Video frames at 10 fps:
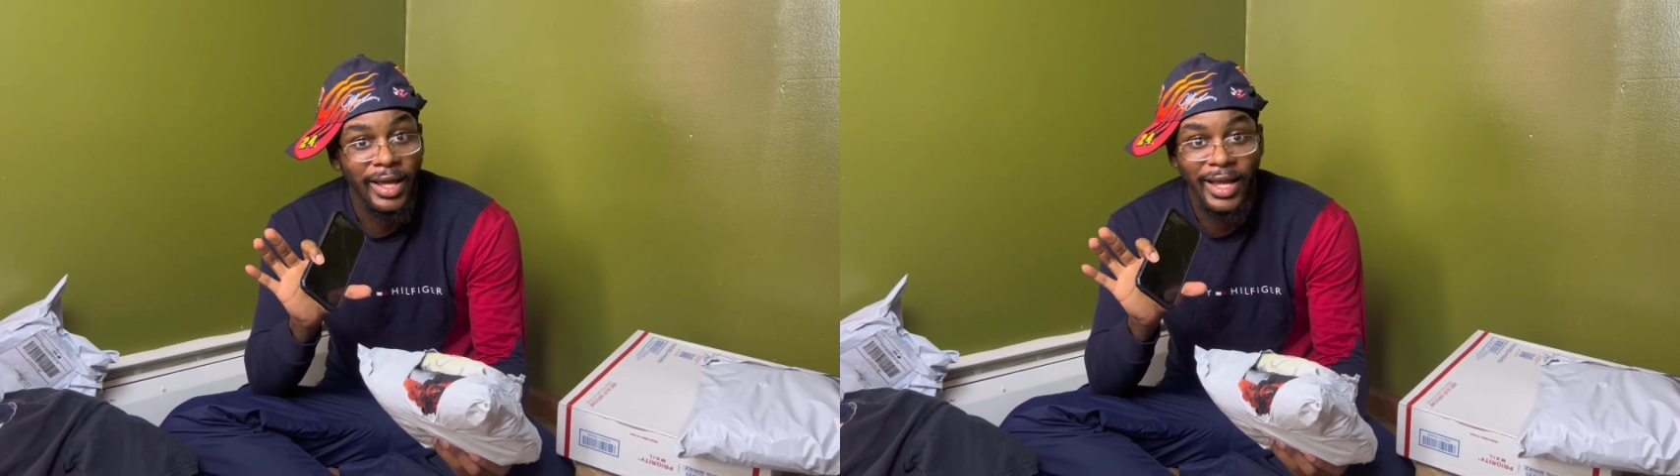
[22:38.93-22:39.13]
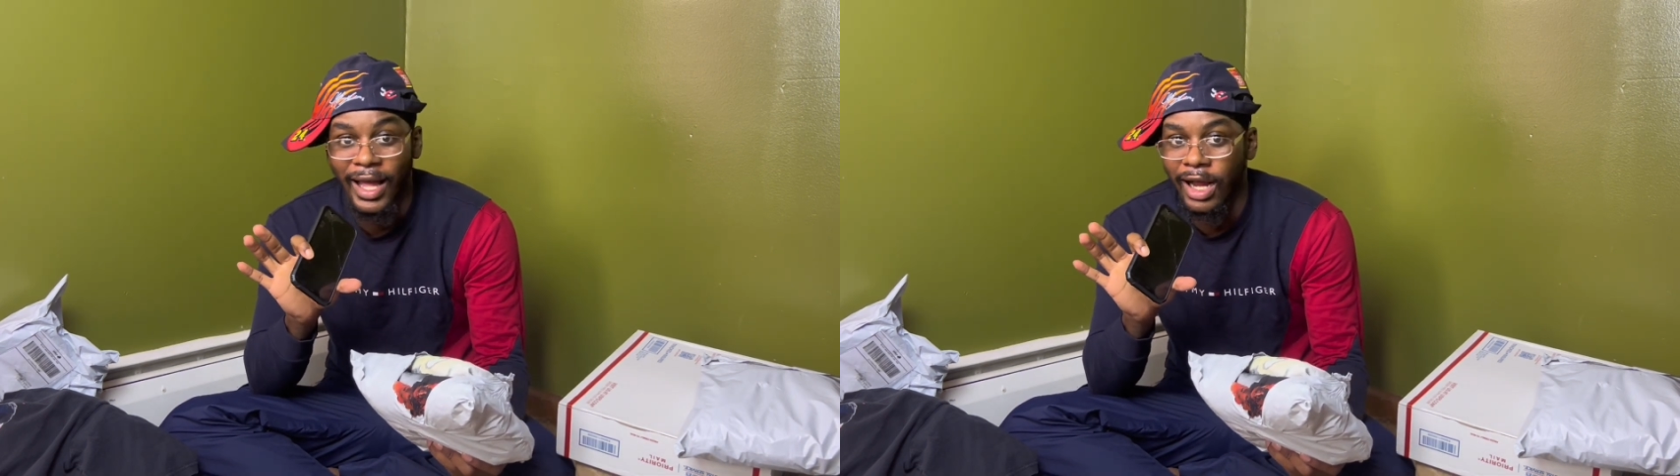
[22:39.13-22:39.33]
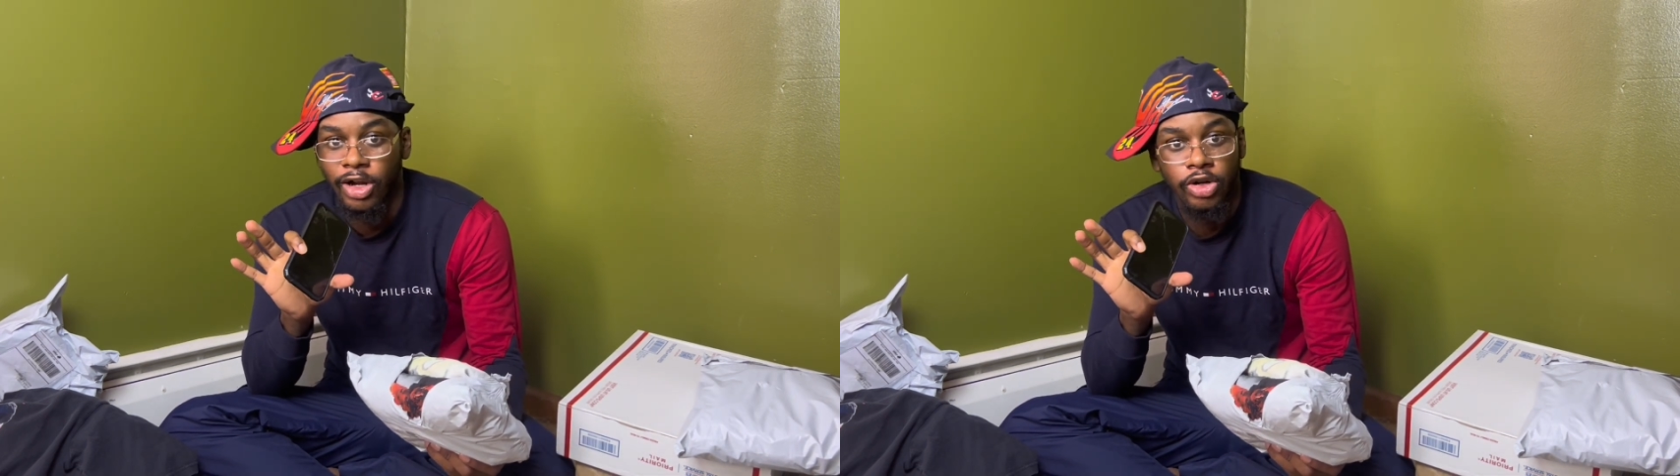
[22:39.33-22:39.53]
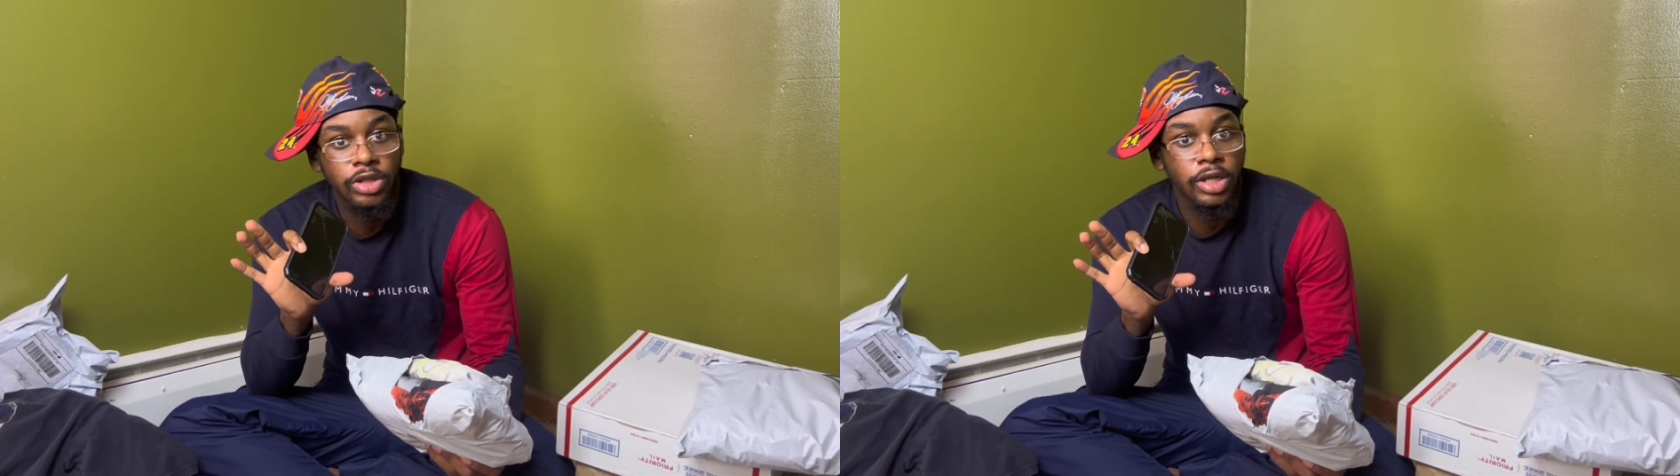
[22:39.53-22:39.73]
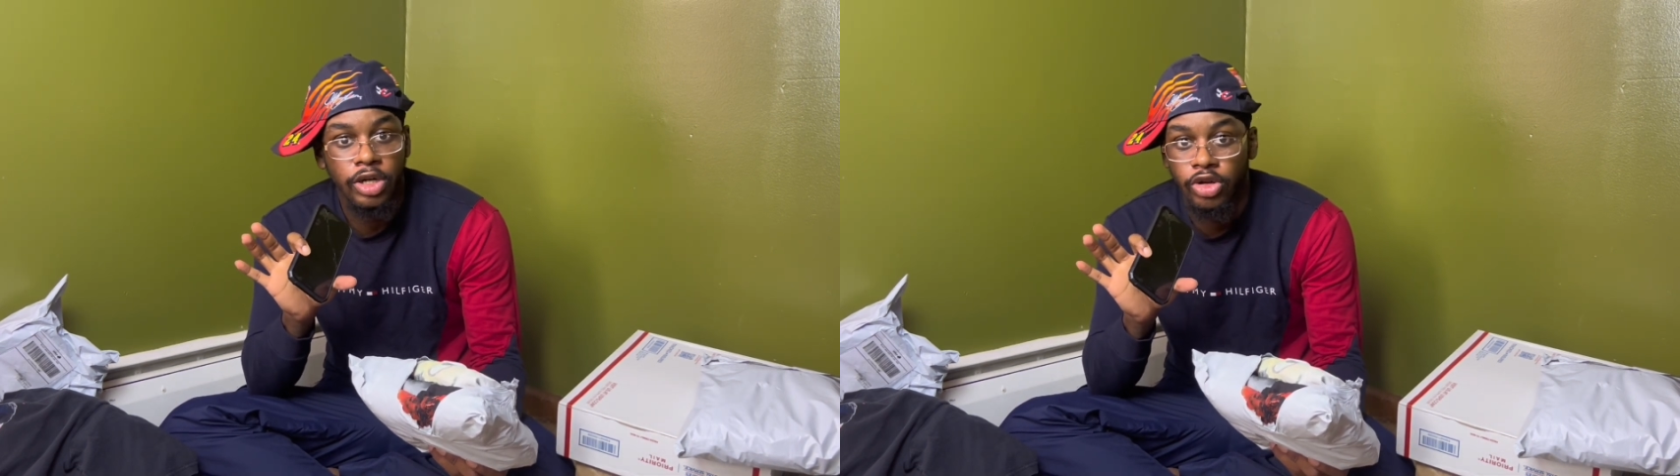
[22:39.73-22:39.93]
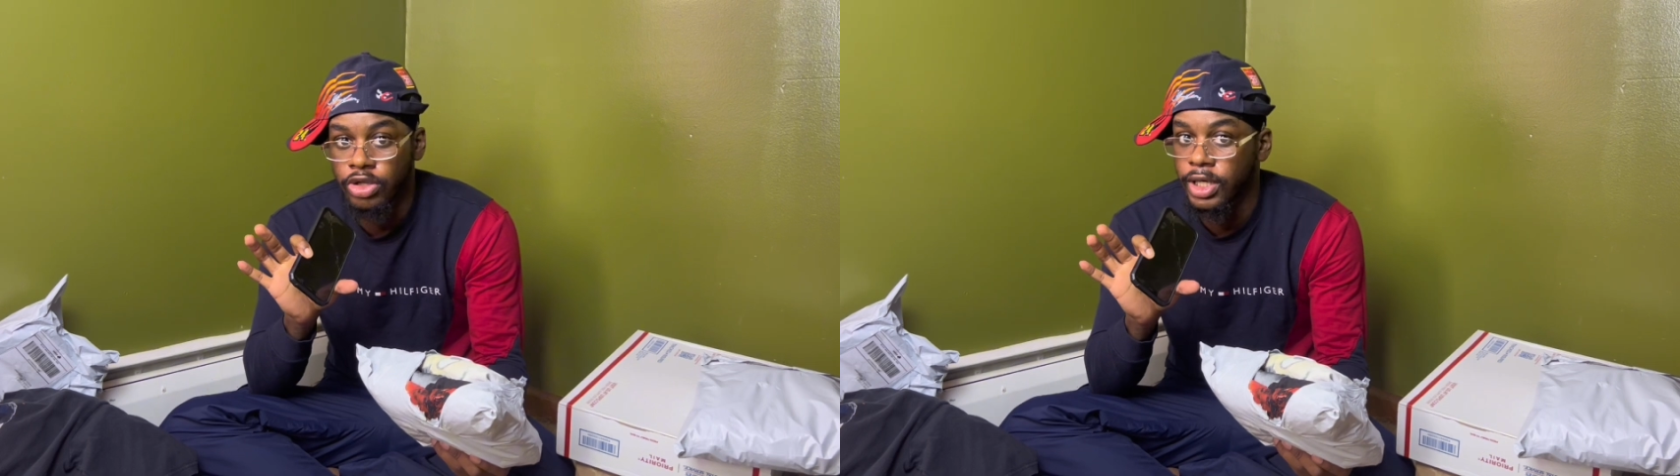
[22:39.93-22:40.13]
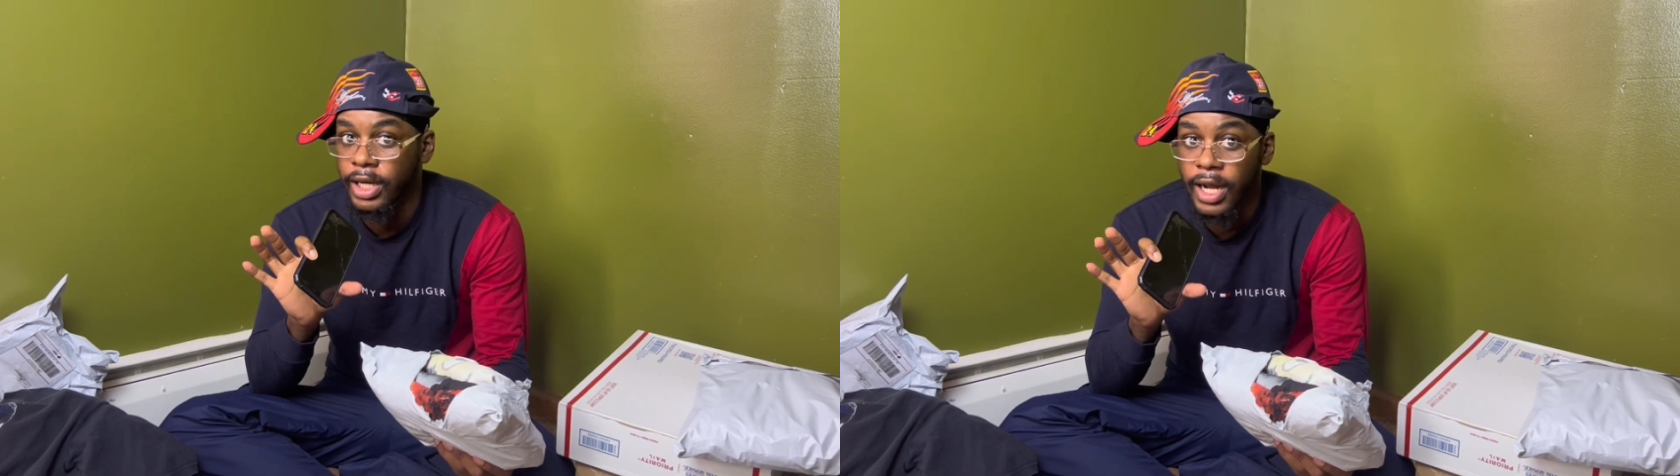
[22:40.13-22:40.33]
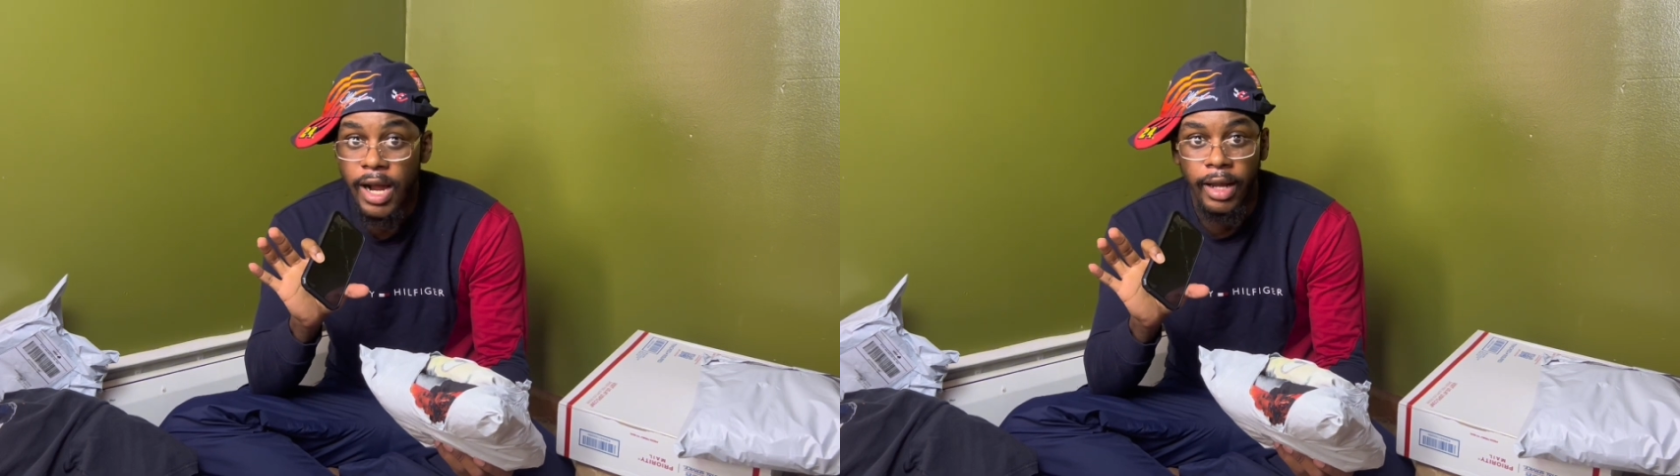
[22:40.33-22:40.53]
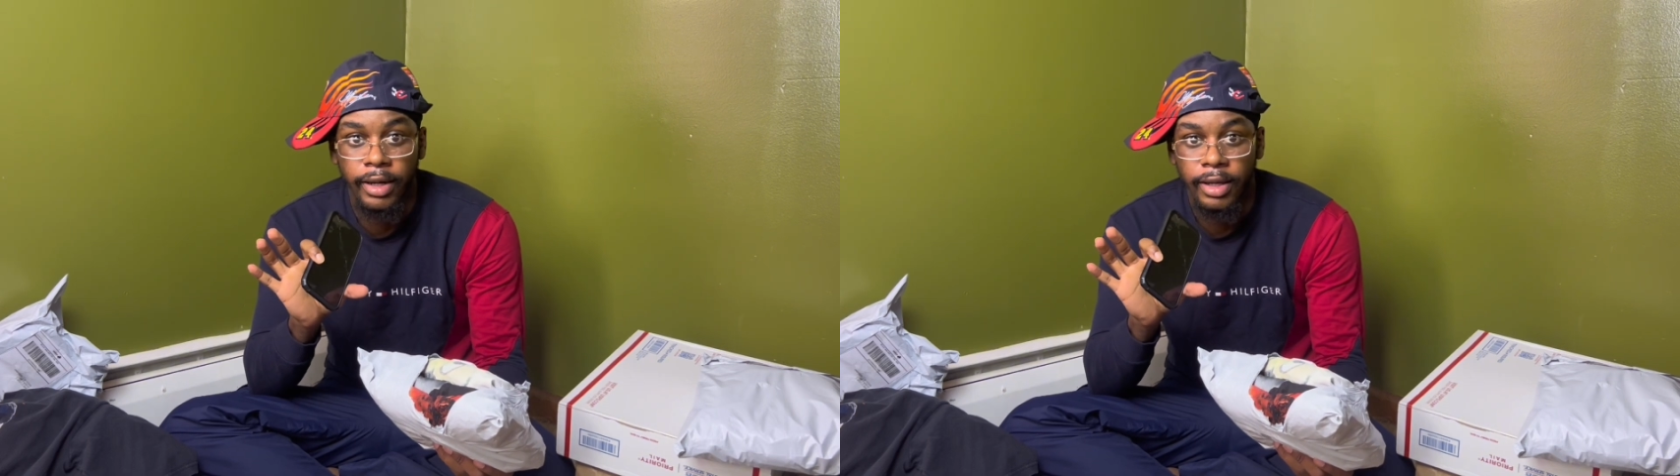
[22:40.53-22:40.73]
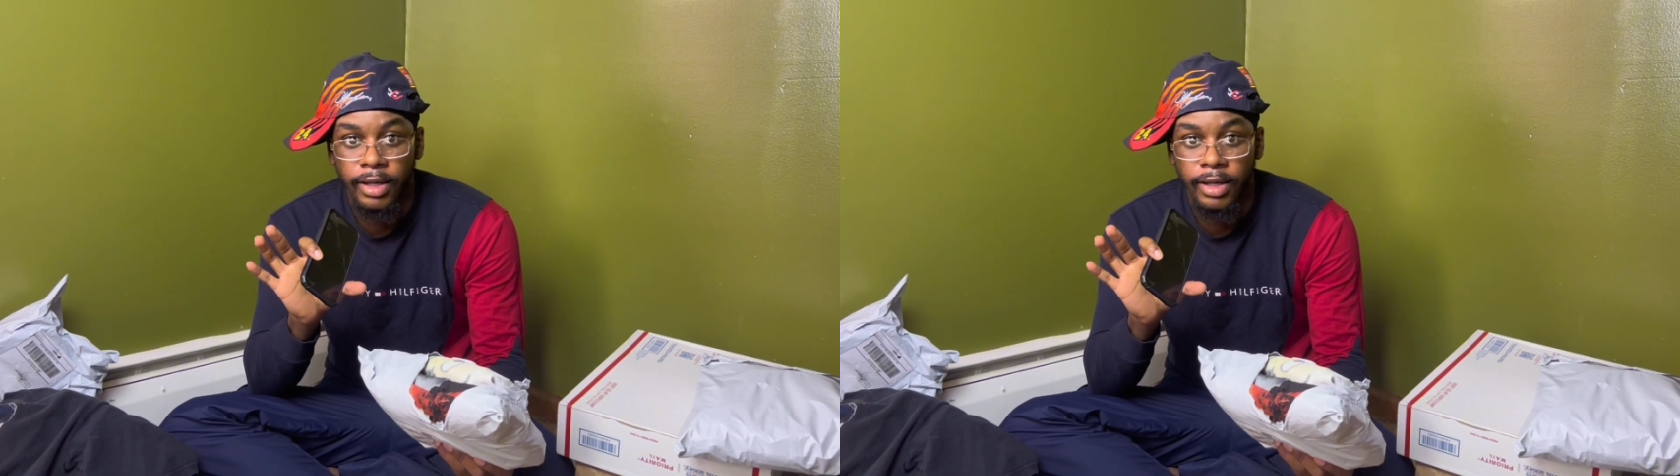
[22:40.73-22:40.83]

It got closer and closer to nine.